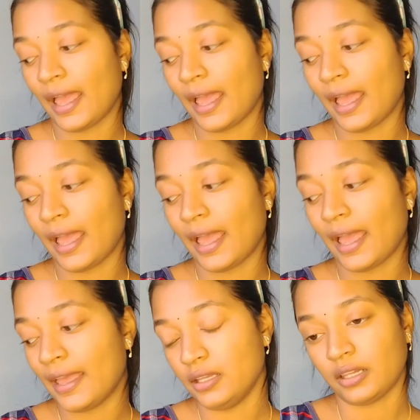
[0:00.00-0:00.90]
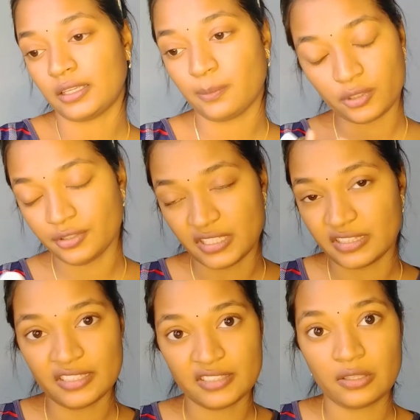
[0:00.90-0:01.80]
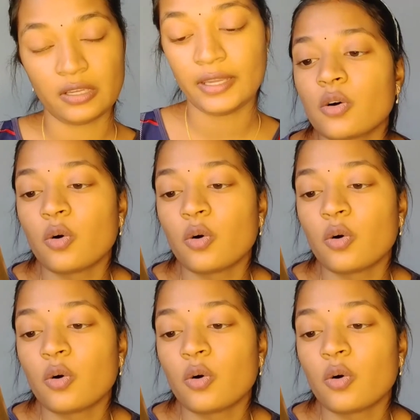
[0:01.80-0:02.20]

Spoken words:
I'll keep on using this hair oil.